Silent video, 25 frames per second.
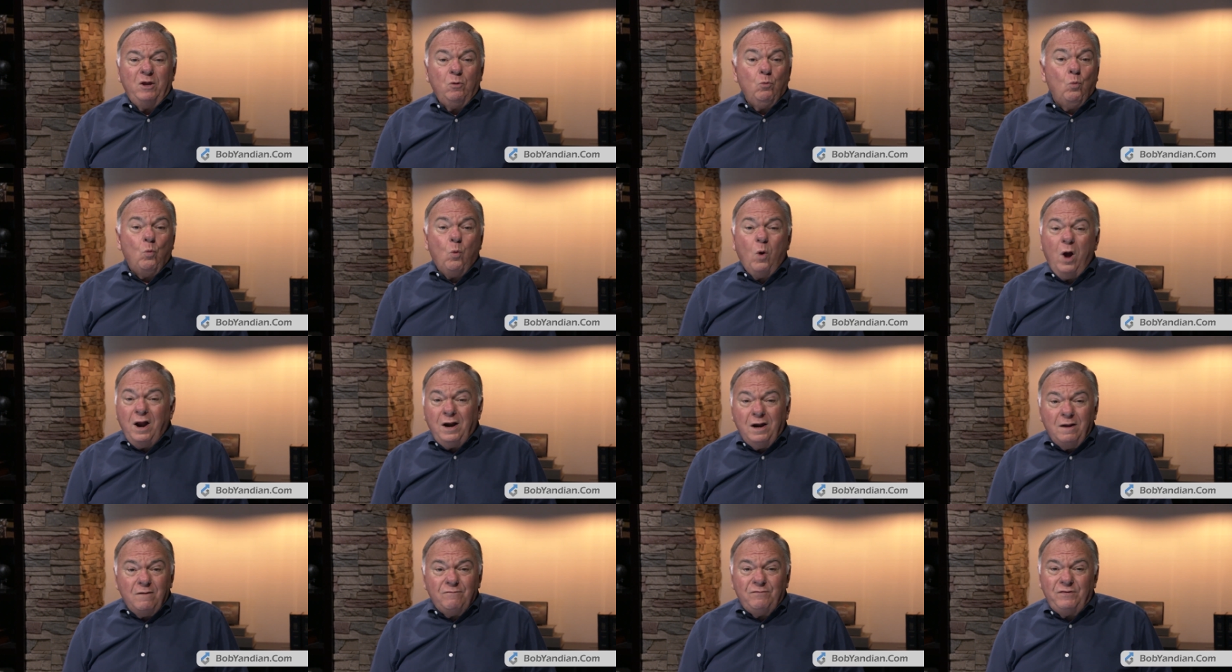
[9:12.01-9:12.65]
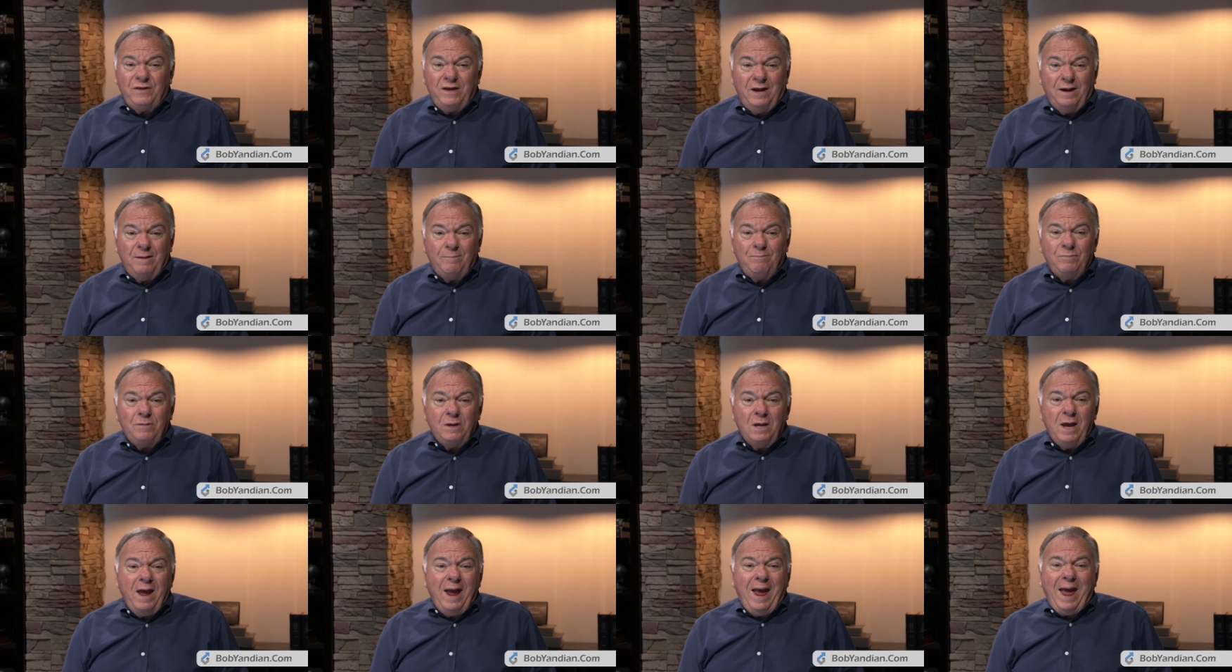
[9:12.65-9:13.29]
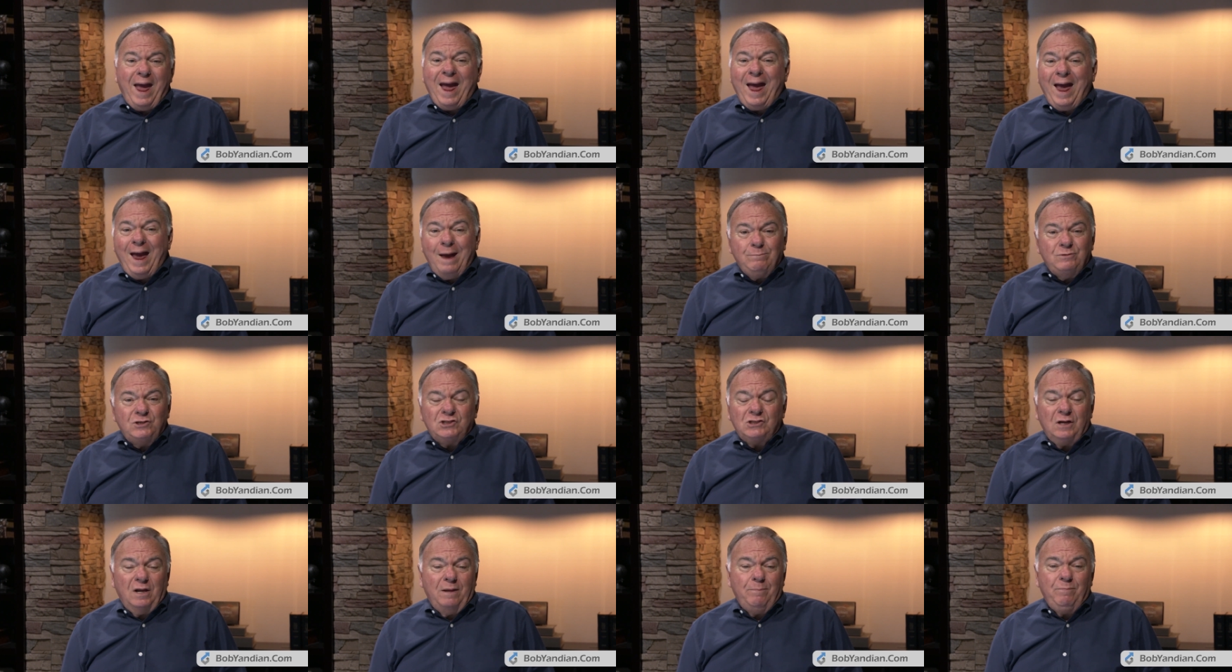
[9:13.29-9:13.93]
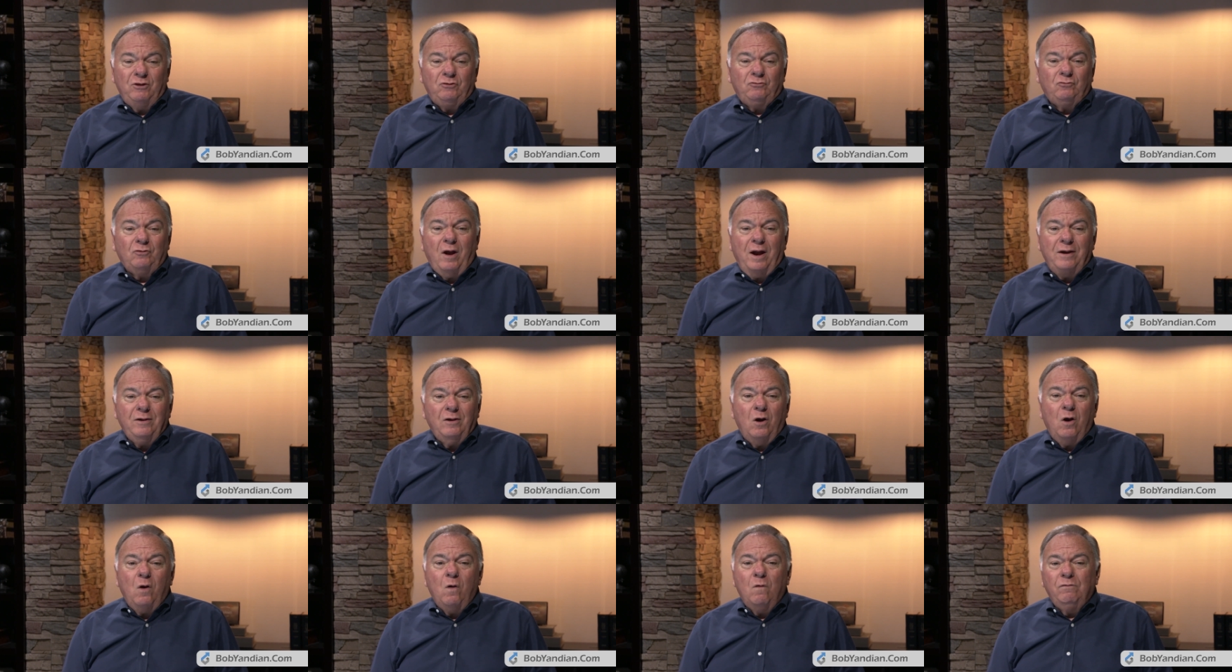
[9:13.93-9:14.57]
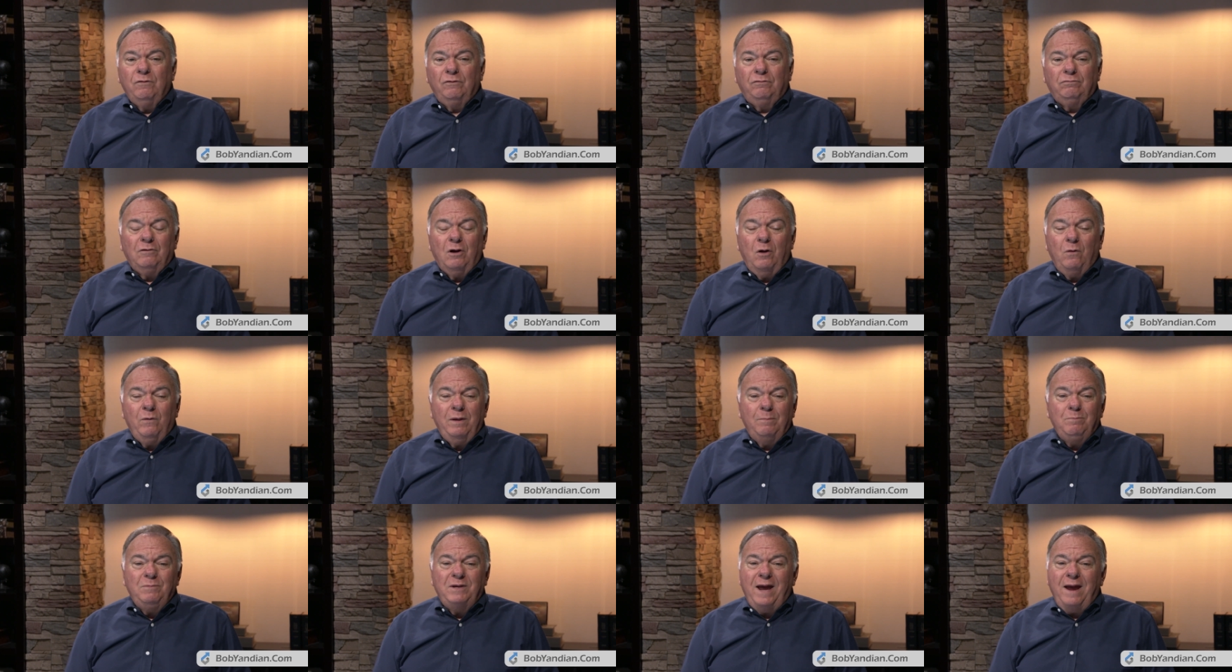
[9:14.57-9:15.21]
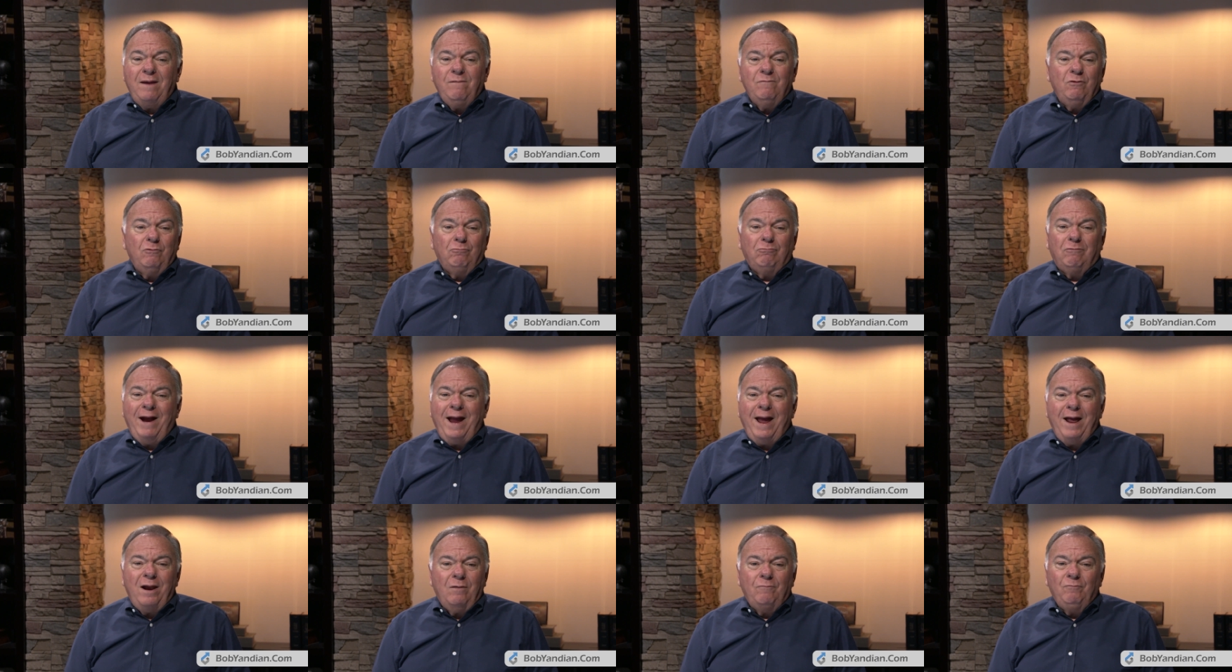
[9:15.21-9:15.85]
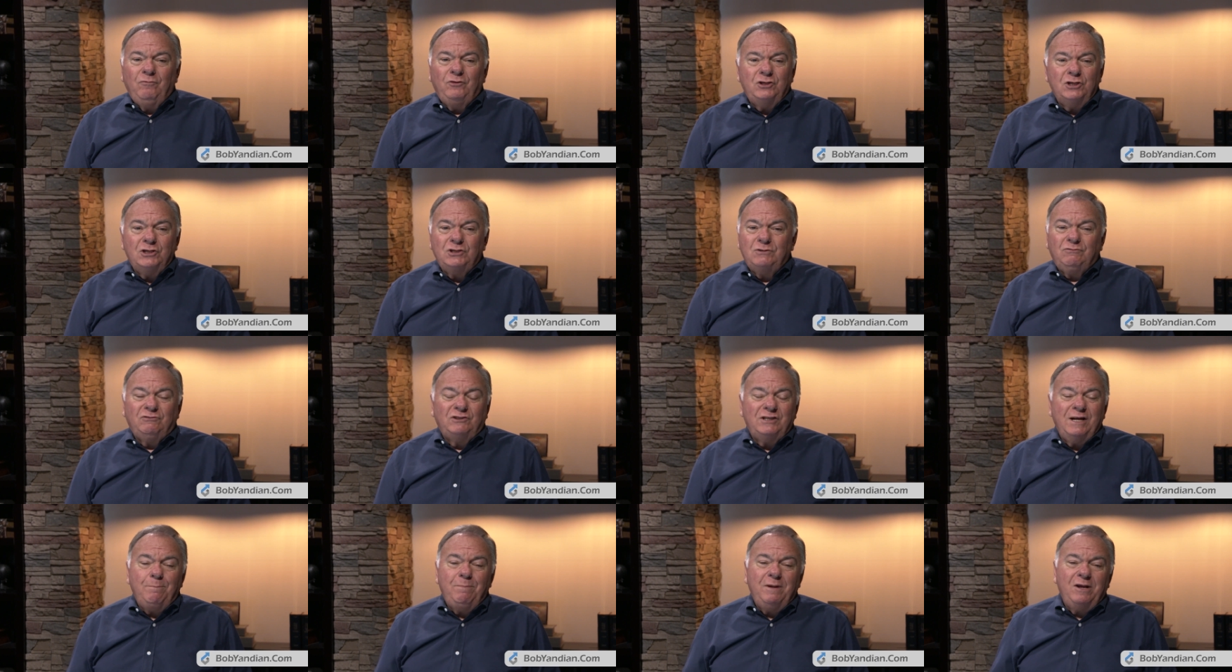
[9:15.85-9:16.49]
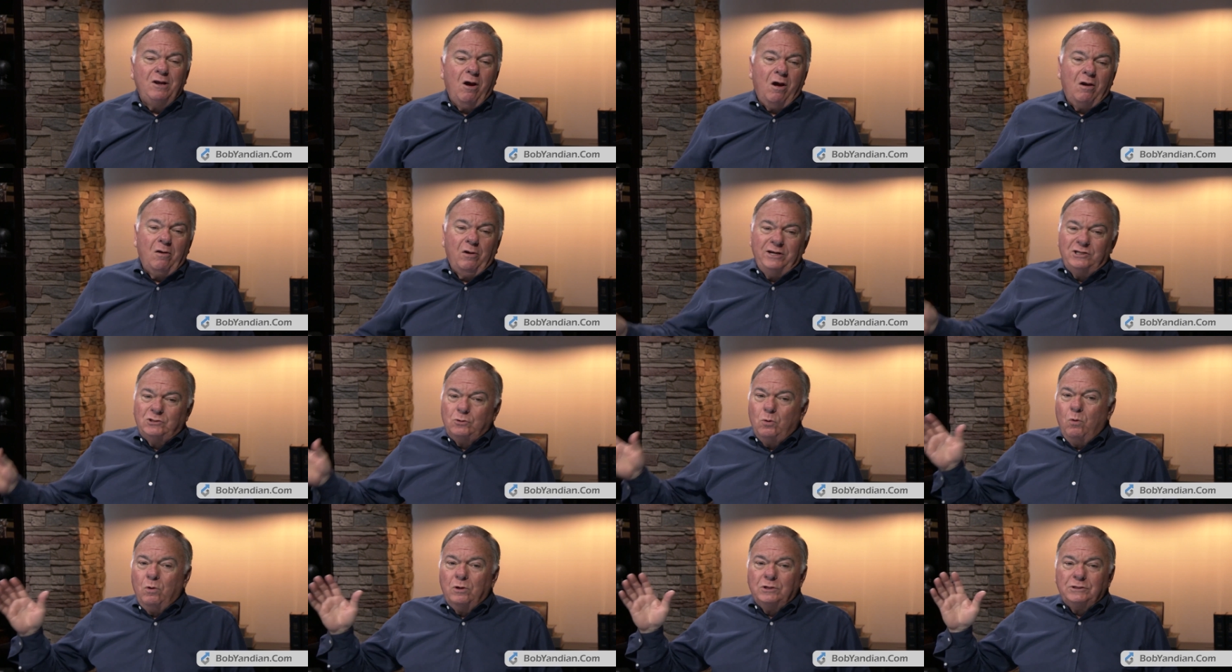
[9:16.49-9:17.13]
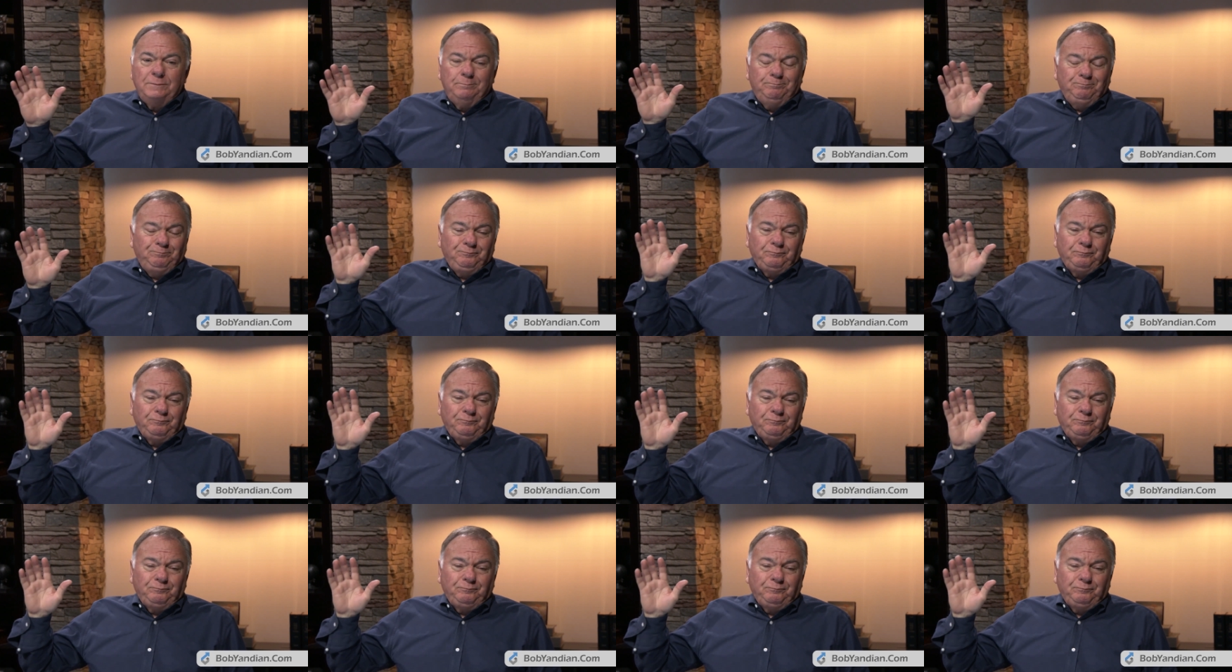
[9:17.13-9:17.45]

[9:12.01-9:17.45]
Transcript: One of them, Absalom, that tried to overthrow him, David ran, just simply got on his horse